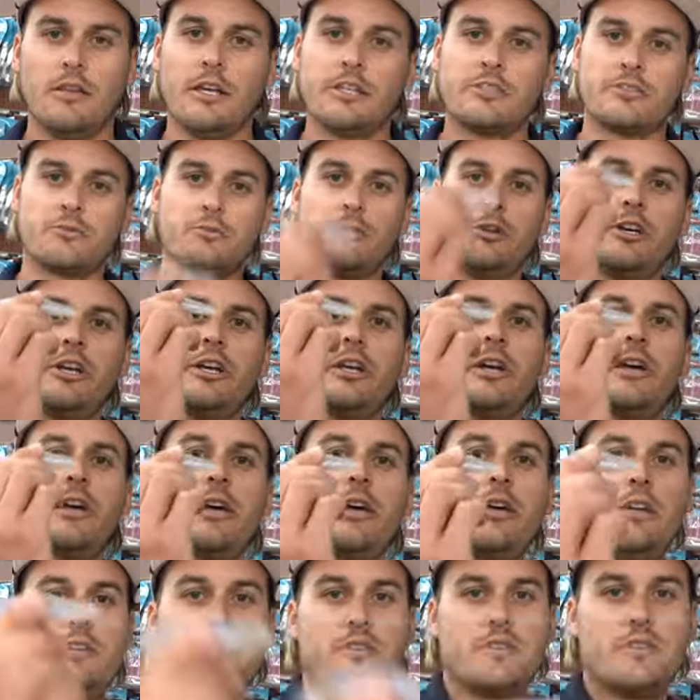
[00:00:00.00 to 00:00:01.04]
Let's rig
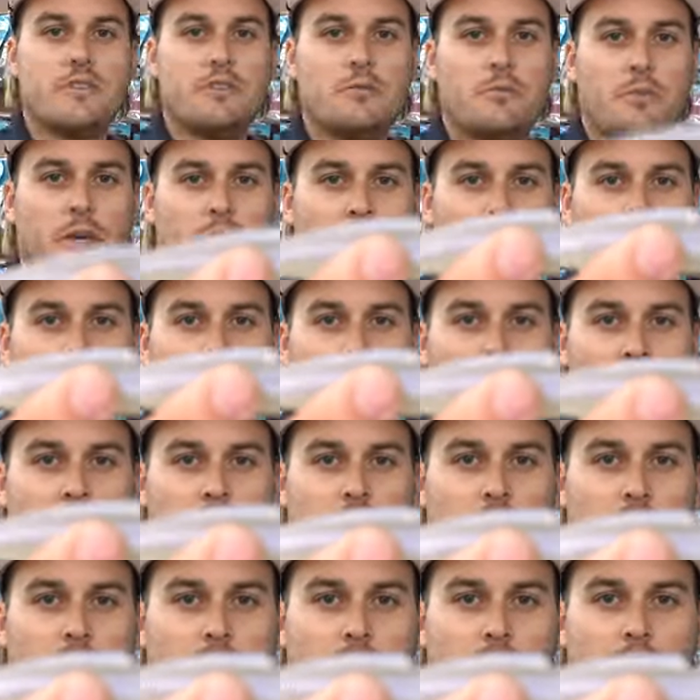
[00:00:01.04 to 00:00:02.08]
a
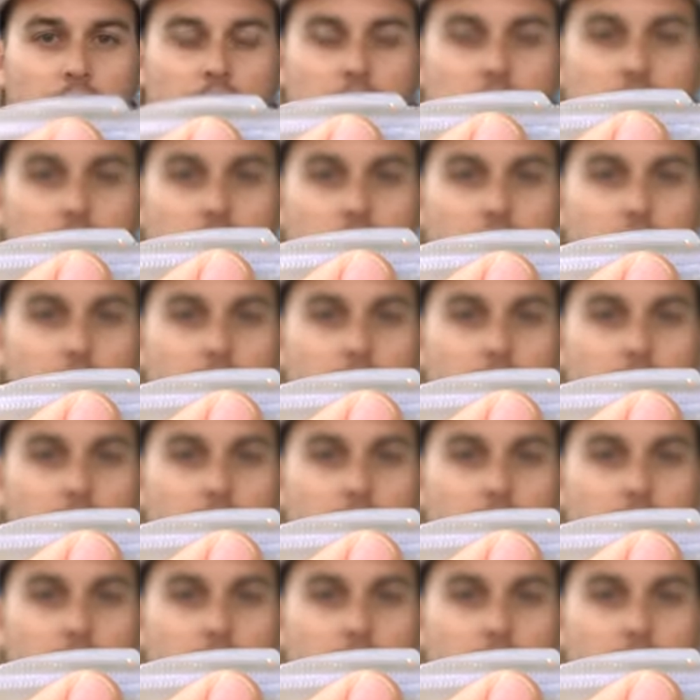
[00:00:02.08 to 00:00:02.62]
Z-Man diesel